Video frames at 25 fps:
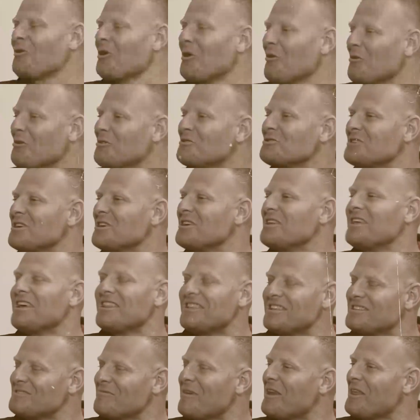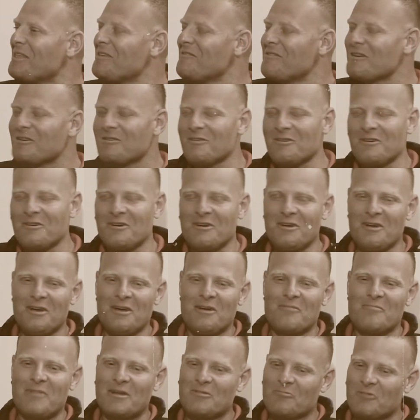grow, you see that it's very difficult.
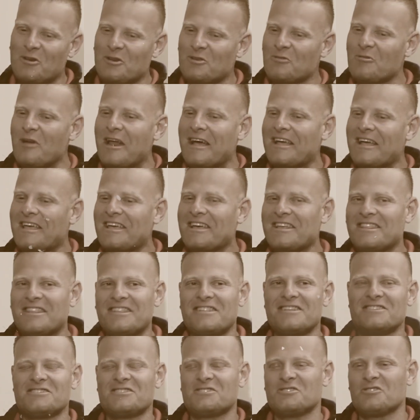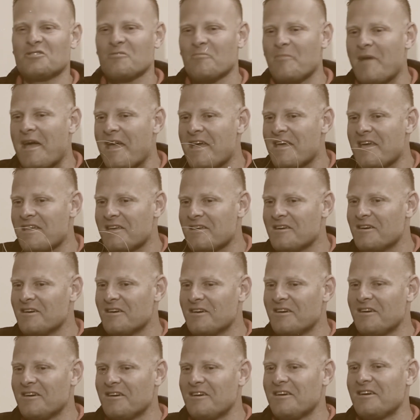But when you are a kid, this is your main,
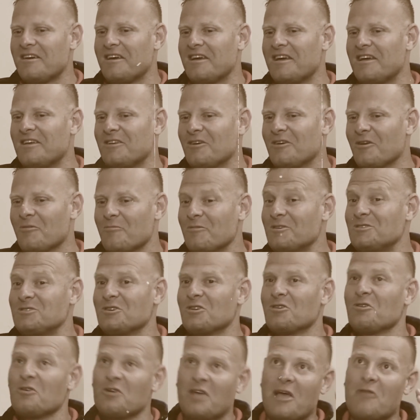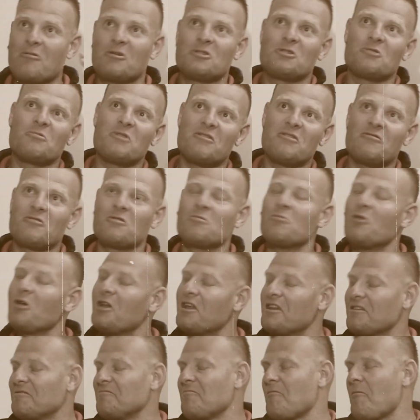your vision. No, you want to be footballer.